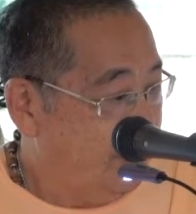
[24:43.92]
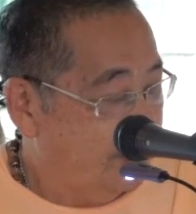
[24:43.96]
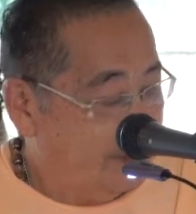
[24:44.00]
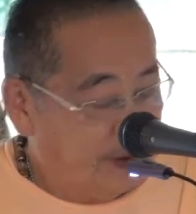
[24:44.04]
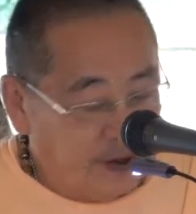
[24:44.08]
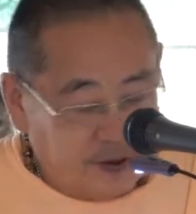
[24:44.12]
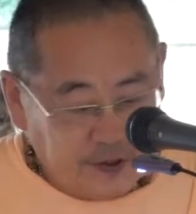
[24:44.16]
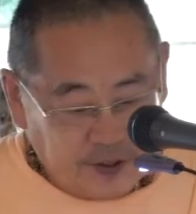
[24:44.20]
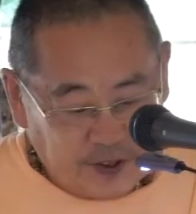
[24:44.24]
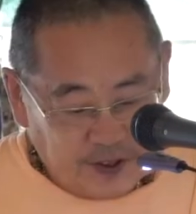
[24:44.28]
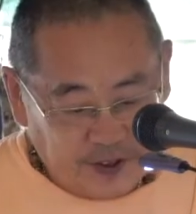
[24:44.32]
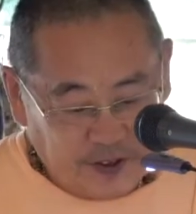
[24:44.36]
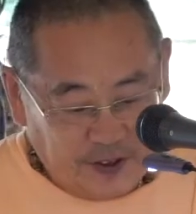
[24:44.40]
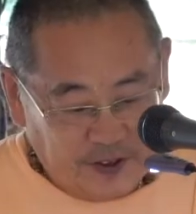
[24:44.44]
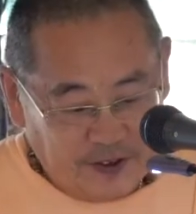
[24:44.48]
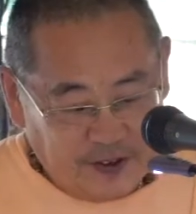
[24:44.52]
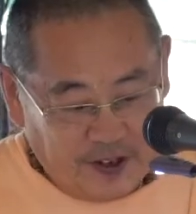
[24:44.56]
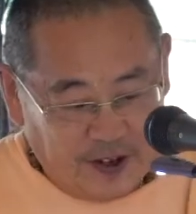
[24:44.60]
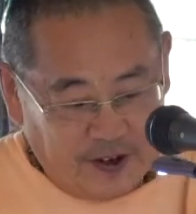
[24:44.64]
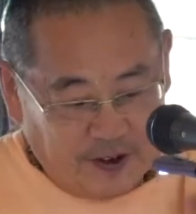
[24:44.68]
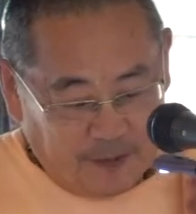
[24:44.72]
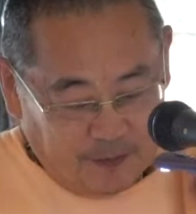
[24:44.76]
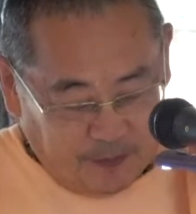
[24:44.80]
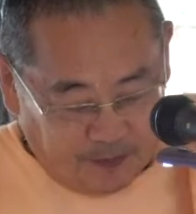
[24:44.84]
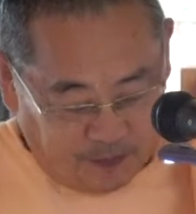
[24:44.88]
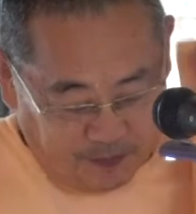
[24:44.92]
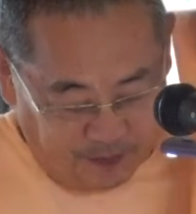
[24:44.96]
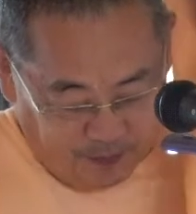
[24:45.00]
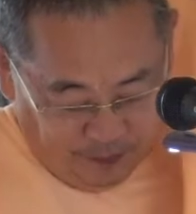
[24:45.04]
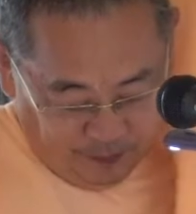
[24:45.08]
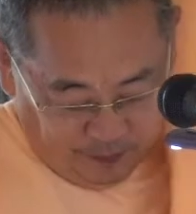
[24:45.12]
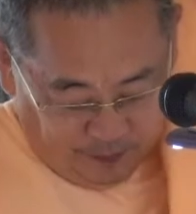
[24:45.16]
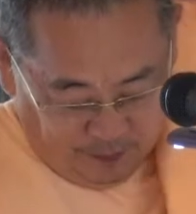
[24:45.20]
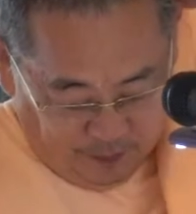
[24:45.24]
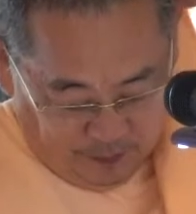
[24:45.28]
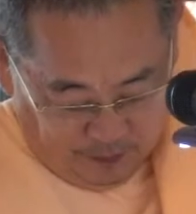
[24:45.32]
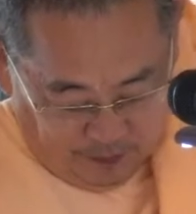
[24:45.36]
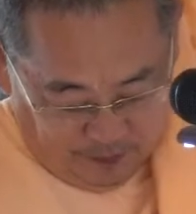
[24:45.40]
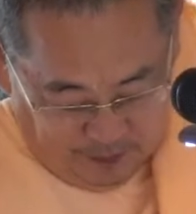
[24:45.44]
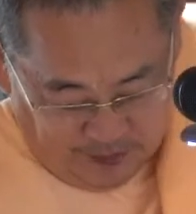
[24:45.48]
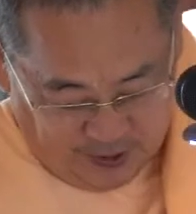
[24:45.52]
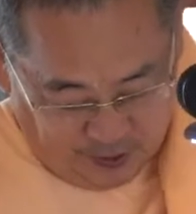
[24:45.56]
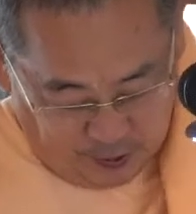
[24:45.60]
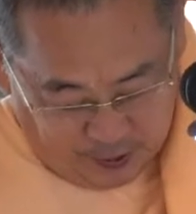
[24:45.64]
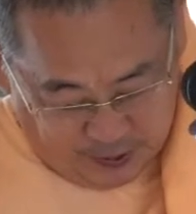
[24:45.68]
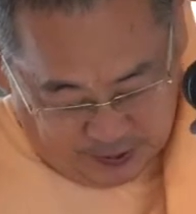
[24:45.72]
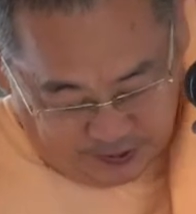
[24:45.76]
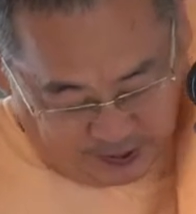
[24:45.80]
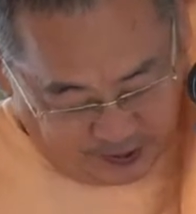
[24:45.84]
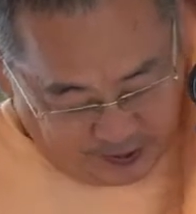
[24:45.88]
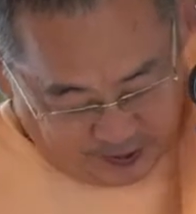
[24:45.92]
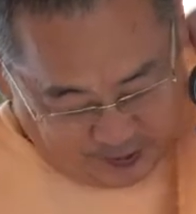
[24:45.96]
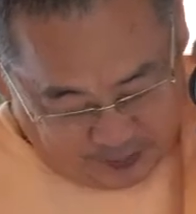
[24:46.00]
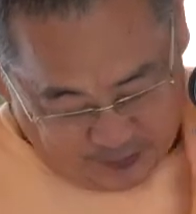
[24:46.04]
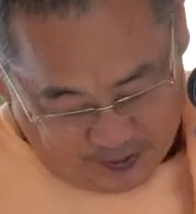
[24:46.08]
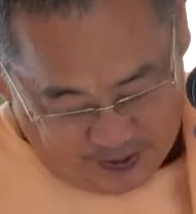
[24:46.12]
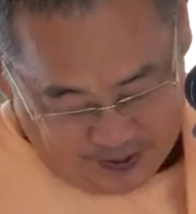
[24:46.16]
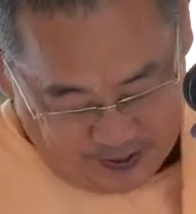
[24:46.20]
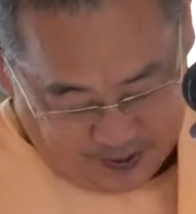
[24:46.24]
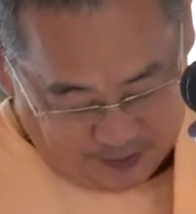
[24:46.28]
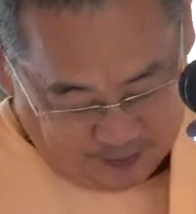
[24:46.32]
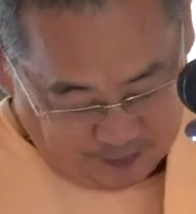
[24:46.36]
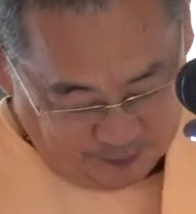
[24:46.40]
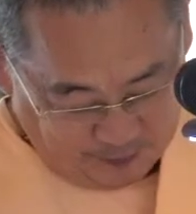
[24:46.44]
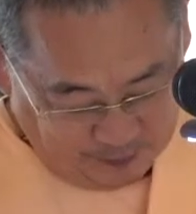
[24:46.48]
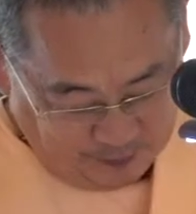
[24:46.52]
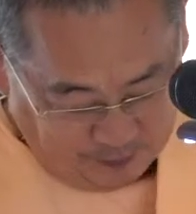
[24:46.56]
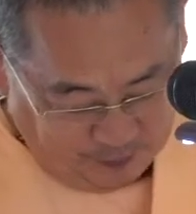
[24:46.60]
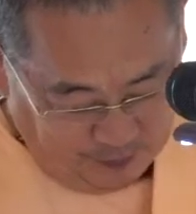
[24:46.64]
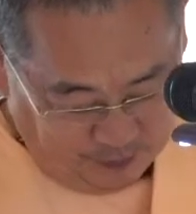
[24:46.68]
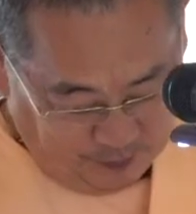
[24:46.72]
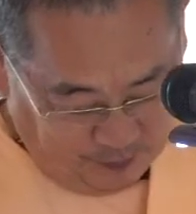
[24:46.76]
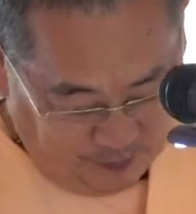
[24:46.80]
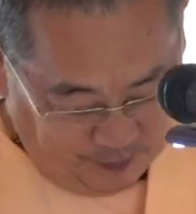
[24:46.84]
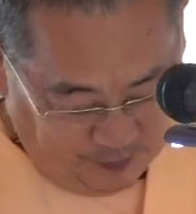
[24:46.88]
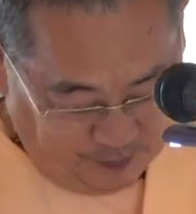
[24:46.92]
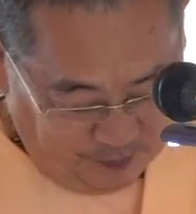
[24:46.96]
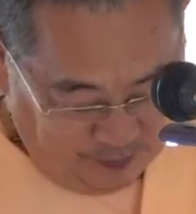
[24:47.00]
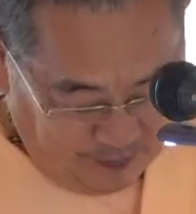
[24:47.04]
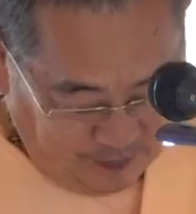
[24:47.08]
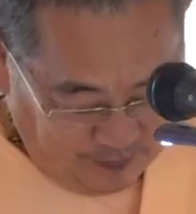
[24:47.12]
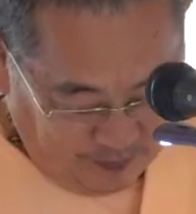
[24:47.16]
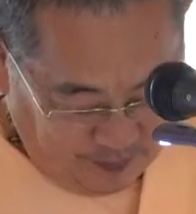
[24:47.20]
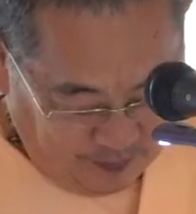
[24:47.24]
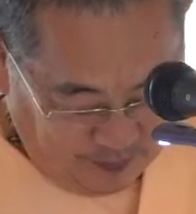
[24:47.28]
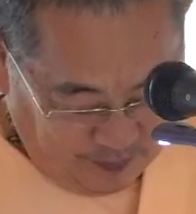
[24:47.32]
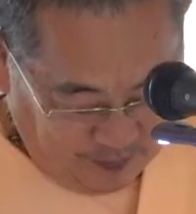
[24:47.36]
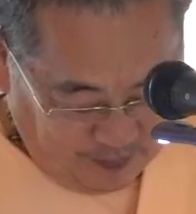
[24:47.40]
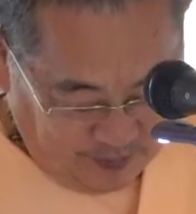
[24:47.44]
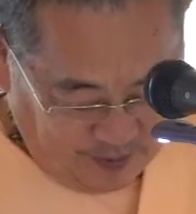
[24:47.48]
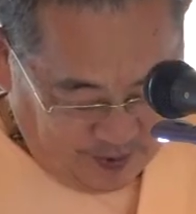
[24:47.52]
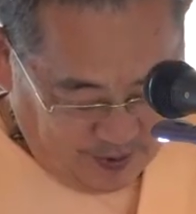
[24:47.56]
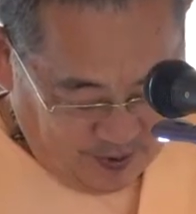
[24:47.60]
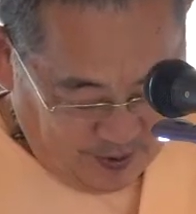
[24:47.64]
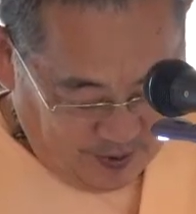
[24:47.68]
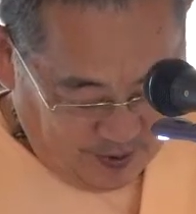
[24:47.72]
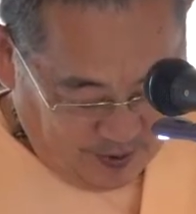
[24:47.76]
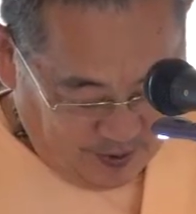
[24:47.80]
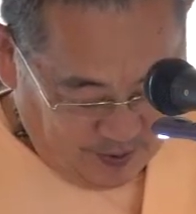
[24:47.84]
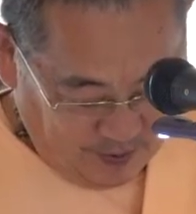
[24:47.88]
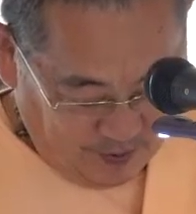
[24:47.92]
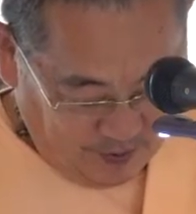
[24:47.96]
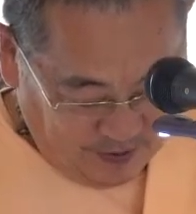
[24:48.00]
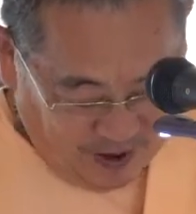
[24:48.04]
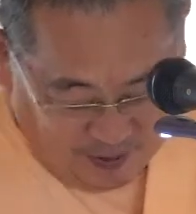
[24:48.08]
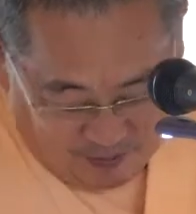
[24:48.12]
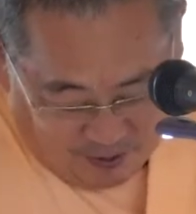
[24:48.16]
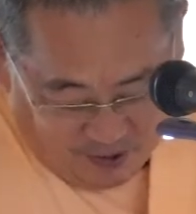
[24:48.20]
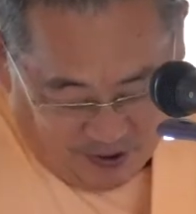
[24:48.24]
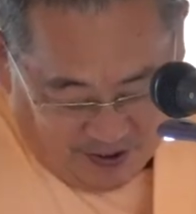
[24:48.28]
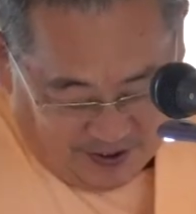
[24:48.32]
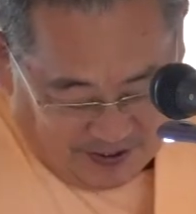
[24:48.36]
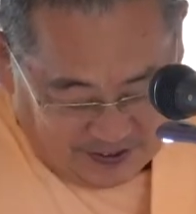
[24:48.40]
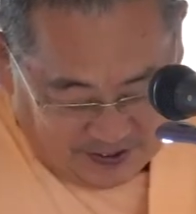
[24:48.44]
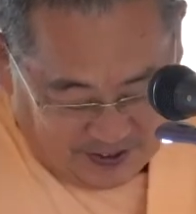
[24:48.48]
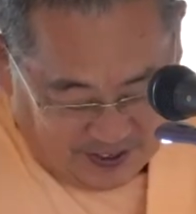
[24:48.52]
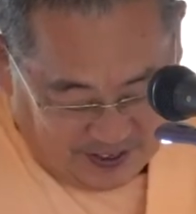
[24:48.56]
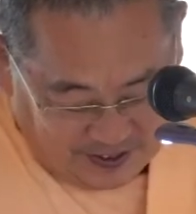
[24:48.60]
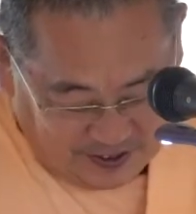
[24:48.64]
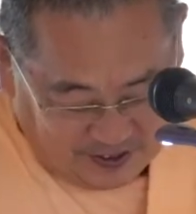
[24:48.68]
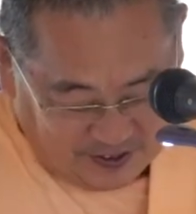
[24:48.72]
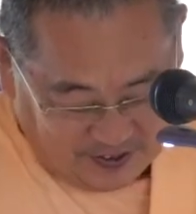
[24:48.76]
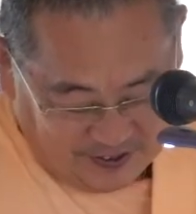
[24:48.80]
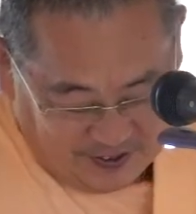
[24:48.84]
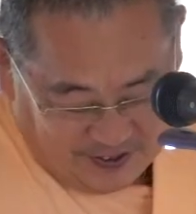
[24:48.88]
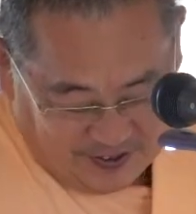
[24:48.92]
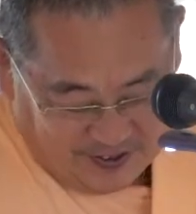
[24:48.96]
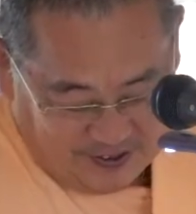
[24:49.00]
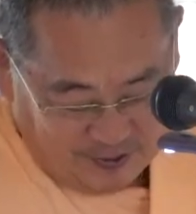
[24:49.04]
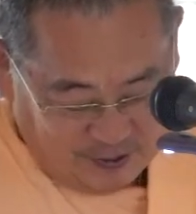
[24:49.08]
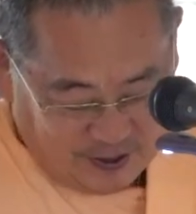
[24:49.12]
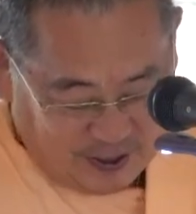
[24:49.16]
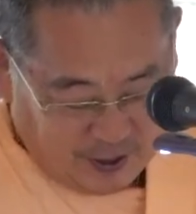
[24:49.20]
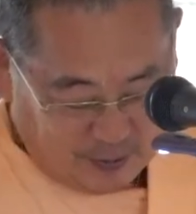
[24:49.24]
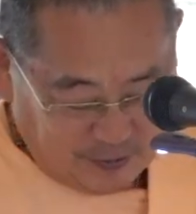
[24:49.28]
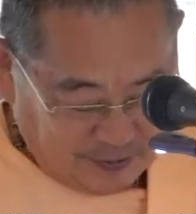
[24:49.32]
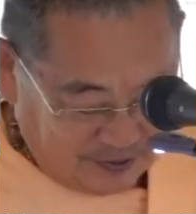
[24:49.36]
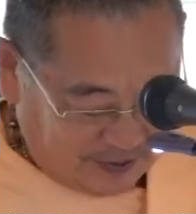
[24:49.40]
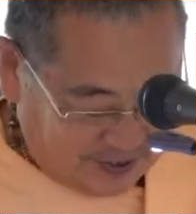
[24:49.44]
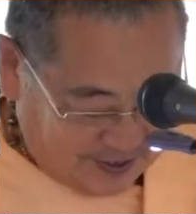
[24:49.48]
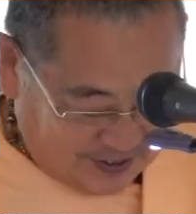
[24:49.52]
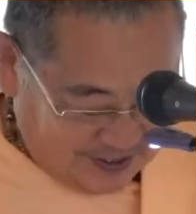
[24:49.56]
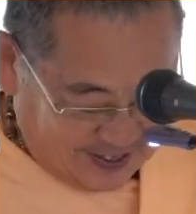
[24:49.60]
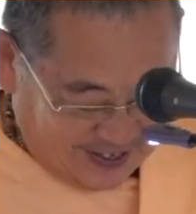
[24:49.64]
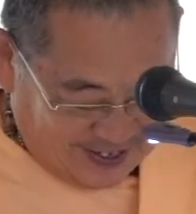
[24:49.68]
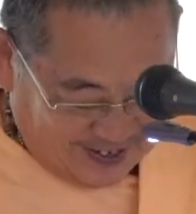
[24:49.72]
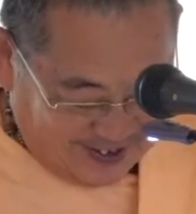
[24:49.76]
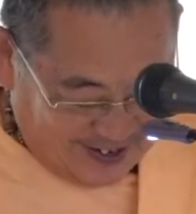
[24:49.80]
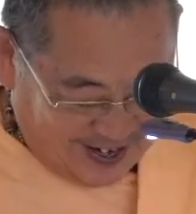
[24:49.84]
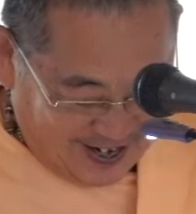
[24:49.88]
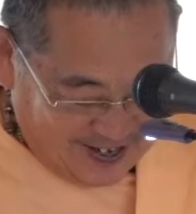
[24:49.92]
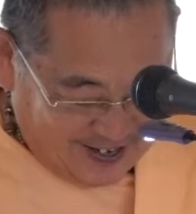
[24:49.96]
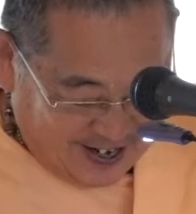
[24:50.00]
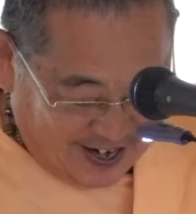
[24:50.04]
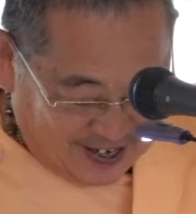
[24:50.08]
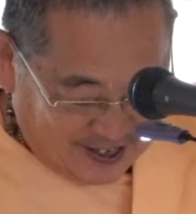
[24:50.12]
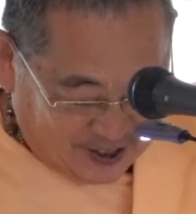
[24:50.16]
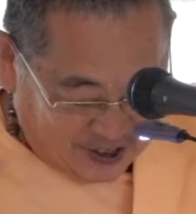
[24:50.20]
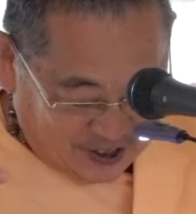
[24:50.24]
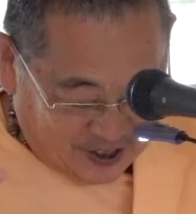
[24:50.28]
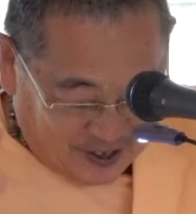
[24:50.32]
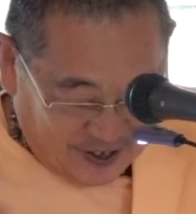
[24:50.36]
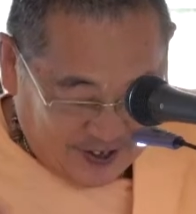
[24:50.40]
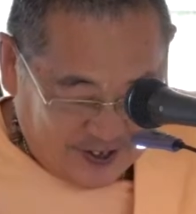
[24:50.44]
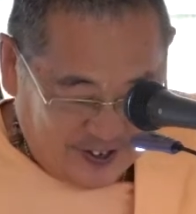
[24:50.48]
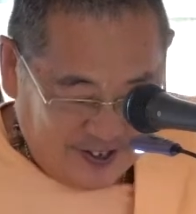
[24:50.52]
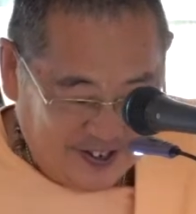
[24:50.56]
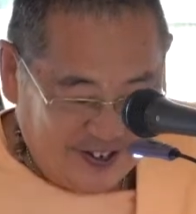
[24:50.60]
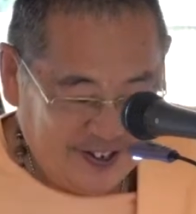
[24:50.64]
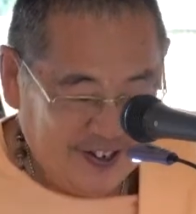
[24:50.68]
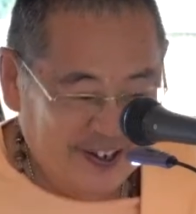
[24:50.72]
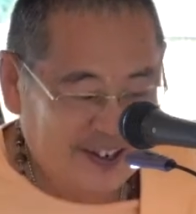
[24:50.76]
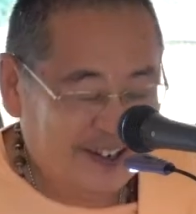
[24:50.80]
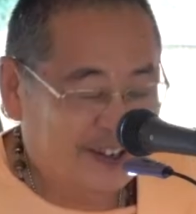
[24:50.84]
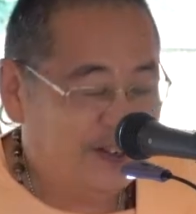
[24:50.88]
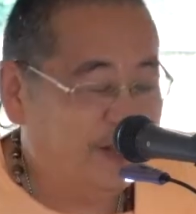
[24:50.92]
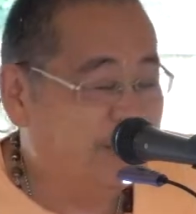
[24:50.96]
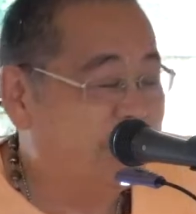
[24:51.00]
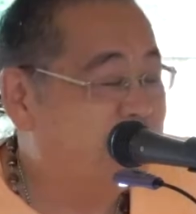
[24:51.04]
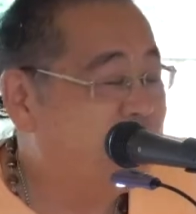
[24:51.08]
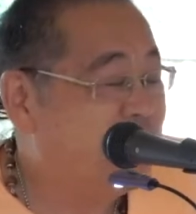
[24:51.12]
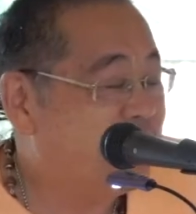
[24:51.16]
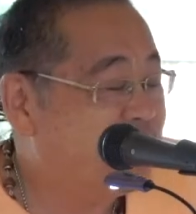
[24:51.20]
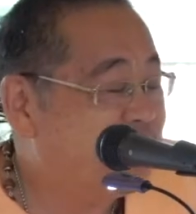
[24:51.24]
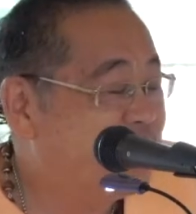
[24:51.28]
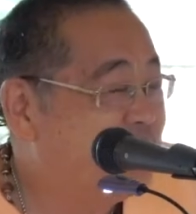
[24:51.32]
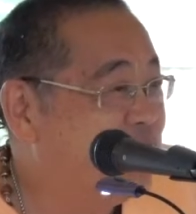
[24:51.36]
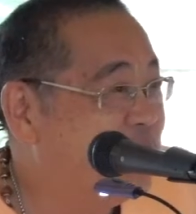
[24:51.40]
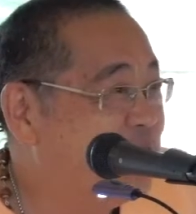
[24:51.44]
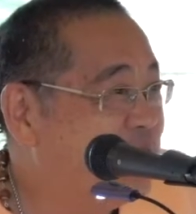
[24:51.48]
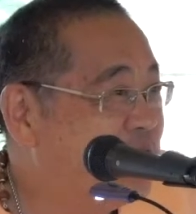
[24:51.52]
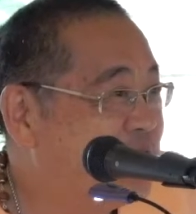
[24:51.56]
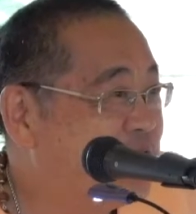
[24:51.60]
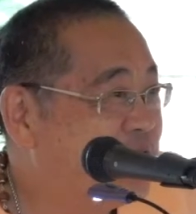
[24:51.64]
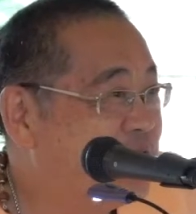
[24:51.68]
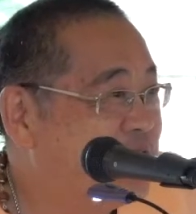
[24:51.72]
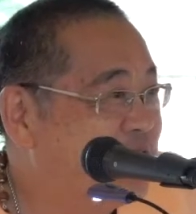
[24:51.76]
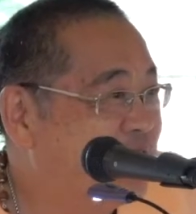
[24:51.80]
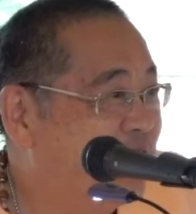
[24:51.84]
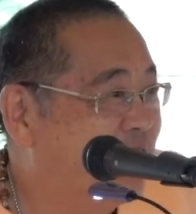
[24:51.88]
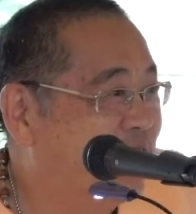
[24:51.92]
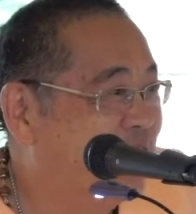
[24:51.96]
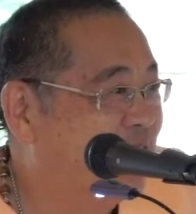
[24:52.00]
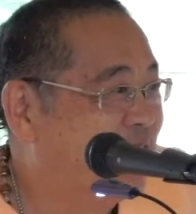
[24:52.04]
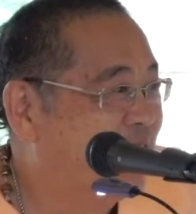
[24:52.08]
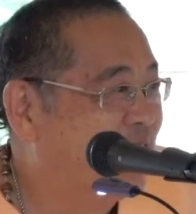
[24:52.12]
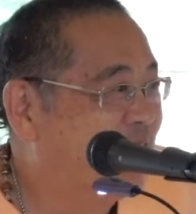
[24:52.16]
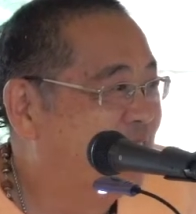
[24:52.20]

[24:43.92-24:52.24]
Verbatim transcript: There's a the, the question by uh, Yamaraj actually, who comes as a, a yaksha to test Yudhisthira.